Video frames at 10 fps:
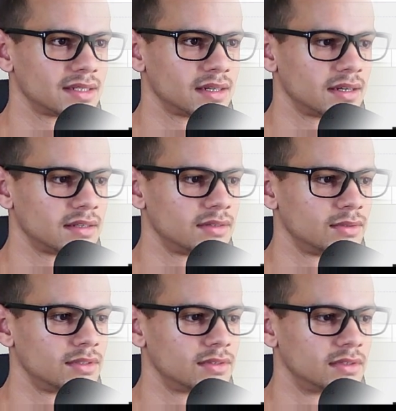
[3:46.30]
I don't want
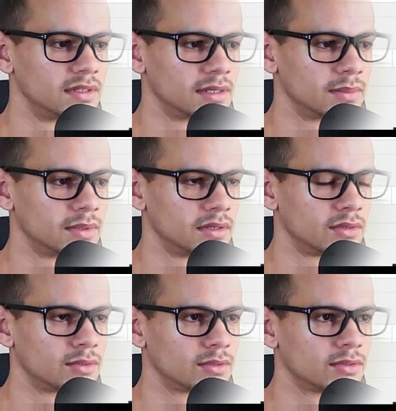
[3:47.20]
it to take up the
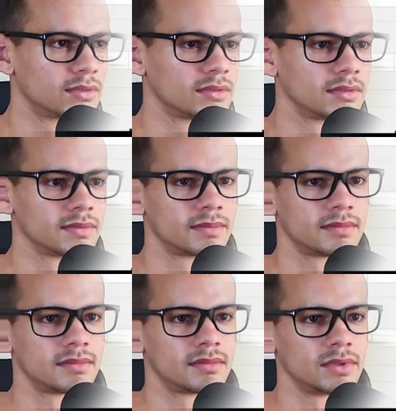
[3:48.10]
whole,
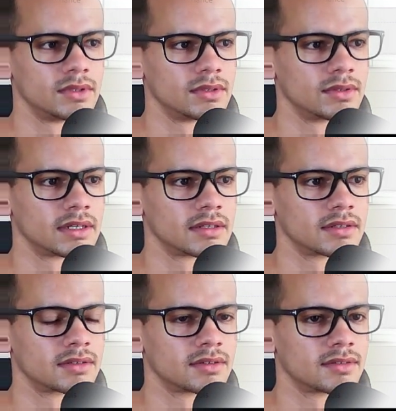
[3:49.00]
like
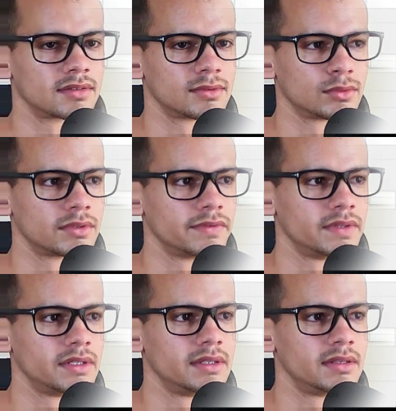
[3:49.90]
all of
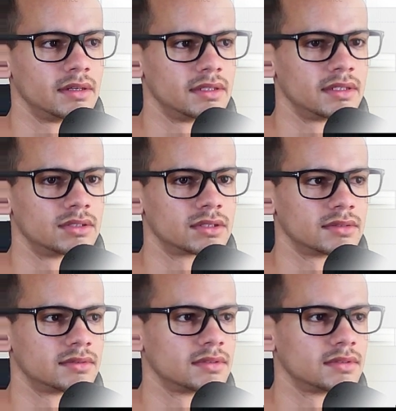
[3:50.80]
the attention.